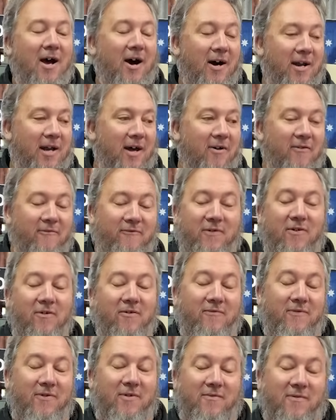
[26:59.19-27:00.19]
I know a
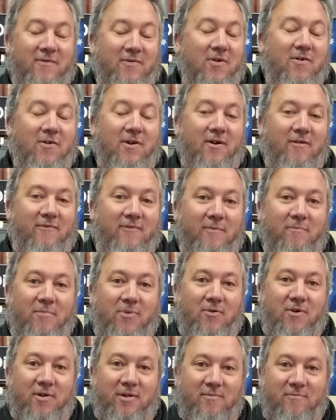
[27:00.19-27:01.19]
few of you have gone off and
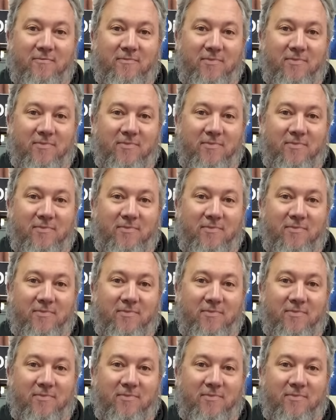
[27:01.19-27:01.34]
bought